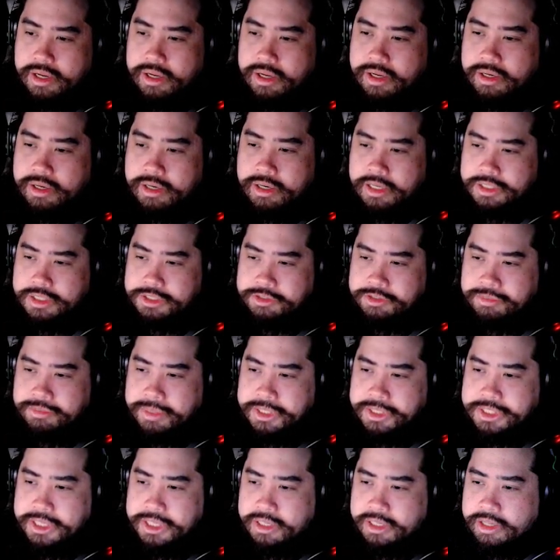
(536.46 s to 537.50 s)
Not sure if my
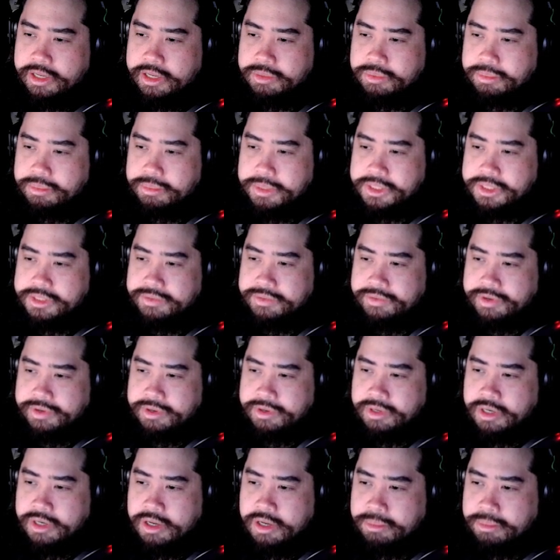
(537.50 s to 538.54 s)
jet lag will be severe or
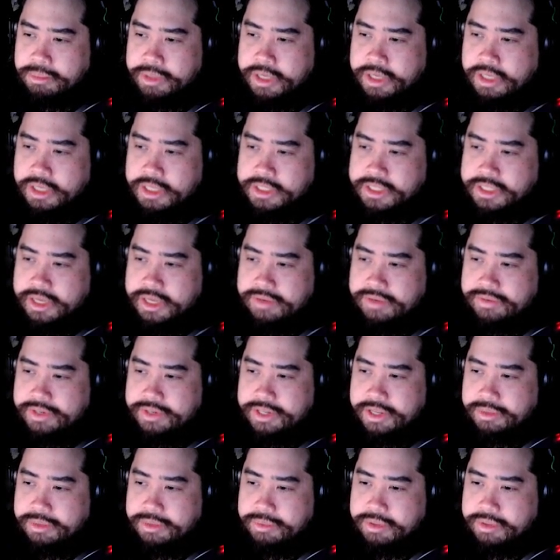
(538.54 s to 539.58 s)
not, but at least I have a
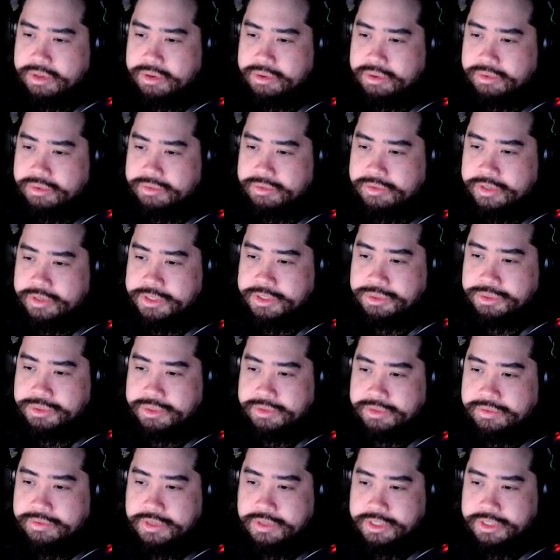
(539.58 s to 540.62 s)
date with the girlfriend during the
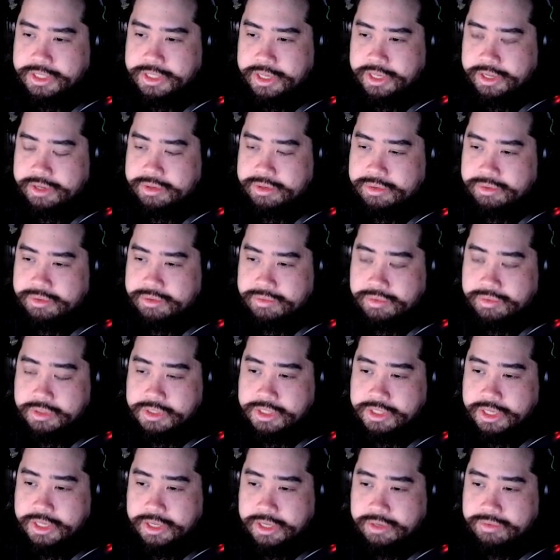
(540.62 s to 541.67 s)
first day.
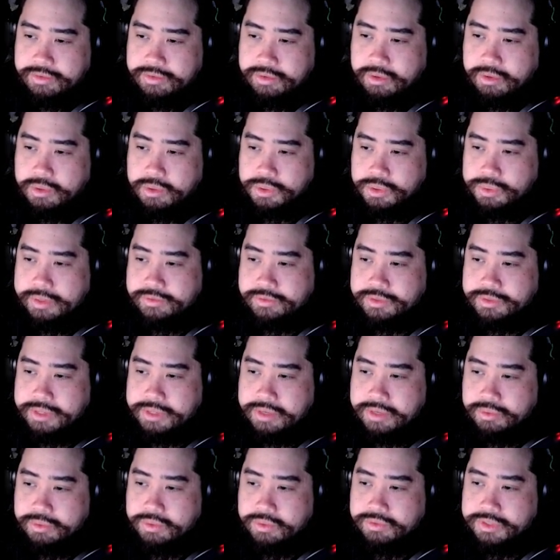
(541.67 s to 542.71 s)
For those who have
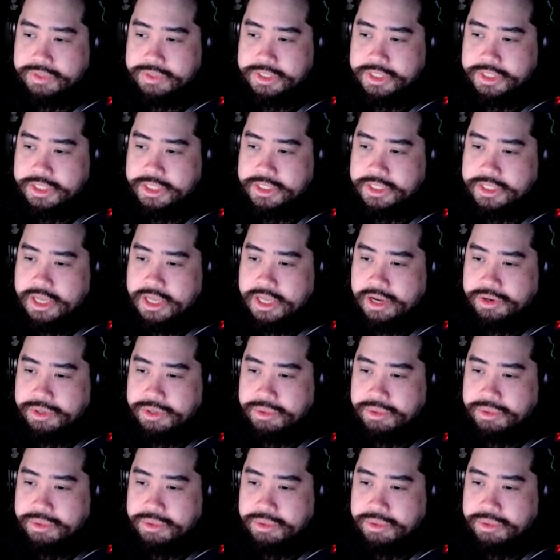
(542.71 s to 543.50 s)
traveled overseas, how do you